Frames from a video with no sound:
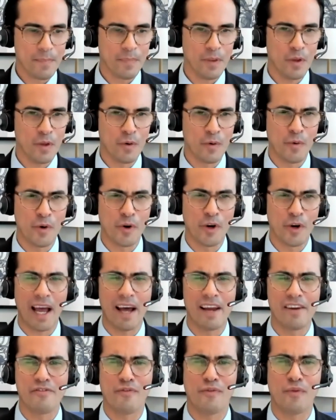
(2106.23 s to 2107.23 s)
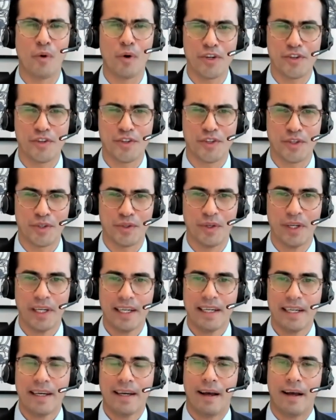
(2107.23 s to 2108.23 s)
we're kind of forced to,
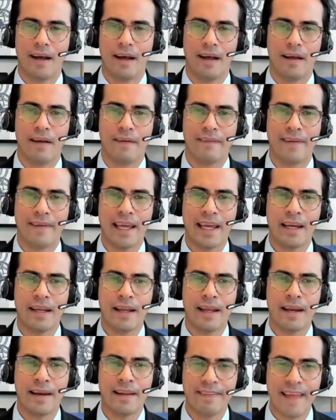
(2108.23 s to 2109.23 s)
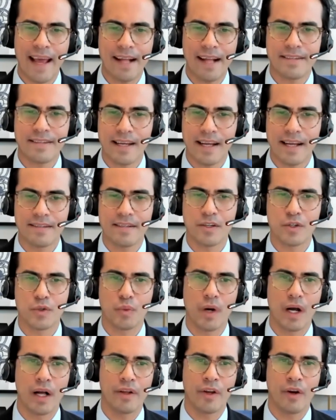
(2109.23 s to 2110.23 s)
and in that sense as
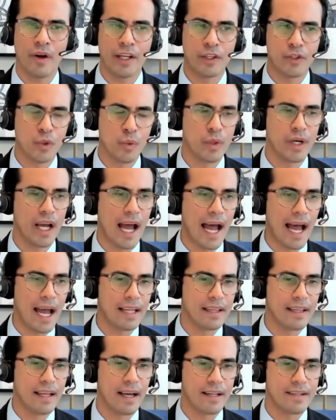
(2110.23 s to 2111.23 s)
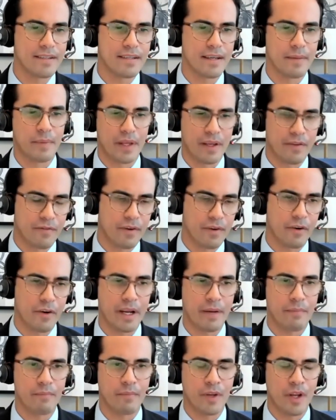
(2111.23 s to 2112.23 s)
well, I do want to highlight something
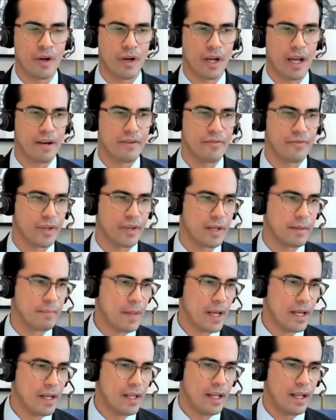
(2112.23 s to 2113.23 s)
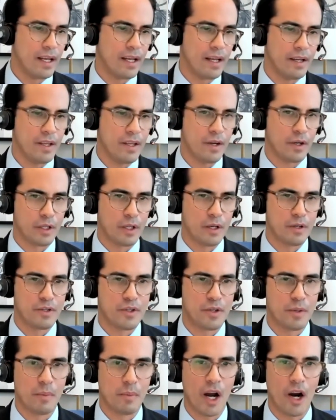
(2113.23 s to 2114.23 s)
very, kind of, close
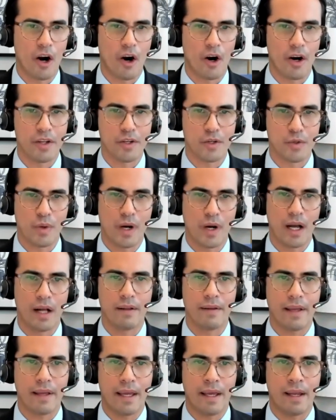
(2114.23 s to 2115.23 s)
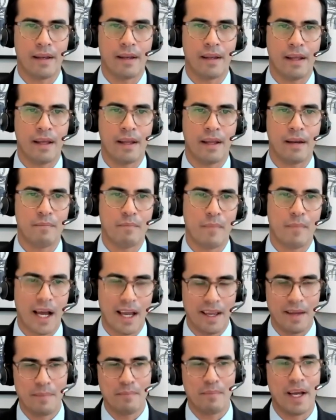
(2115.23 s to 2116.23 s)
to my heart as well, and
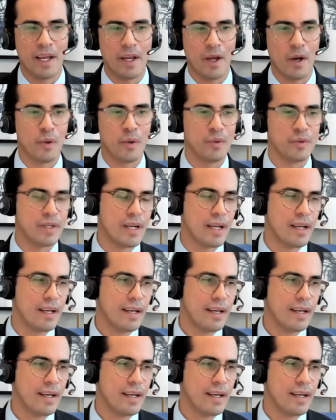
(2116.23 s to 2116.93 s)
my own,